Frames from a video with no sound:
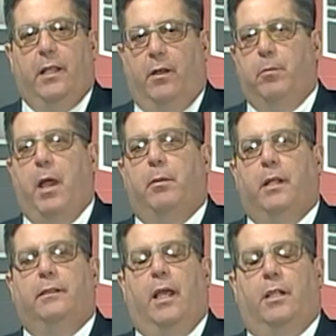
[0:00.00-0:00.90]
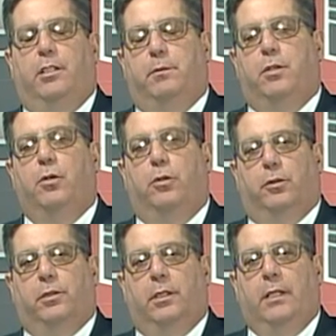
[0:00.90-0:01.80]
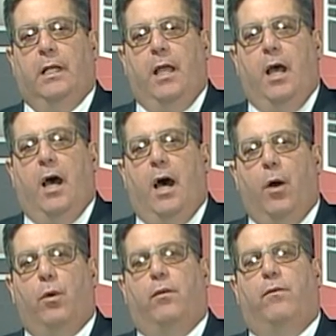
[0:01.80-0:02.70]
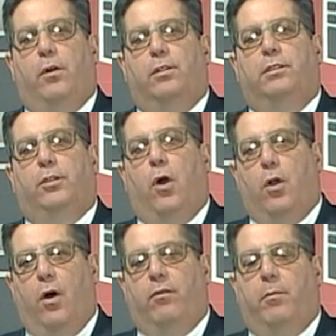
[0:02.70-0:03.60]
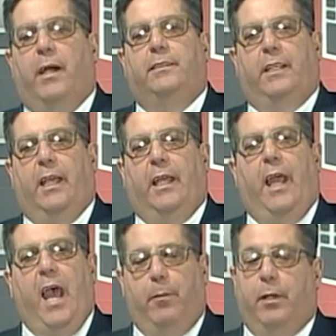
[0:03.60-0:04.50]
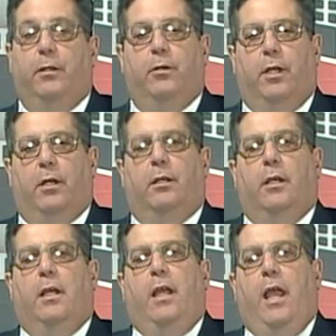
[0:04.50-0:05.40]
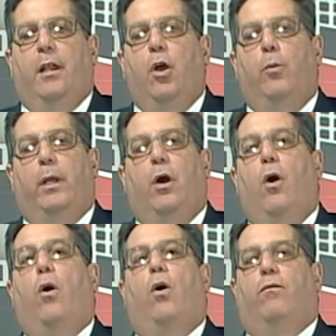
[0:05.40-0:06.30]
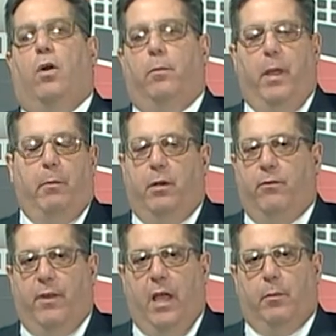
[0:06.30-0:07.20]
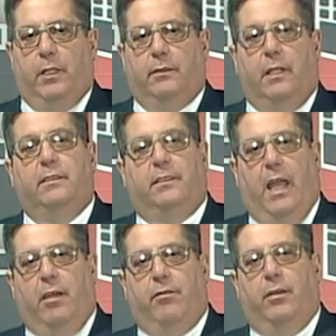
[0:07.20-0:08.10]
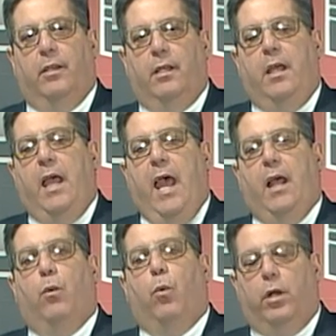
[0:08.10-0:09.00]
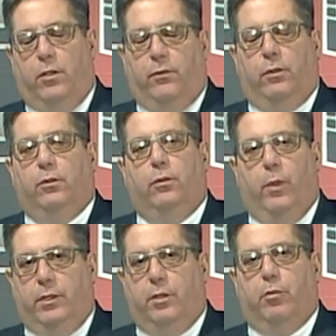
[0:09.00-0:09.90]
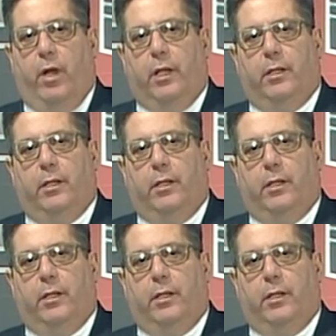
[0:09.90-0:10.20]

of Pemberton Township Schools. I want to first start off by saying Happy New Year and hoping all of our Pemberton families and staff had a wonderful winter break.